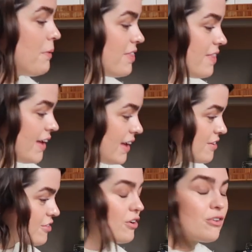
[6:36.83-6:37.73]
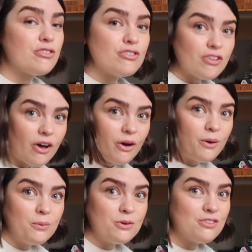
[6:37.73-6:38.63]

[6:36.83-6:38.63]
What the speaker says: But these are so,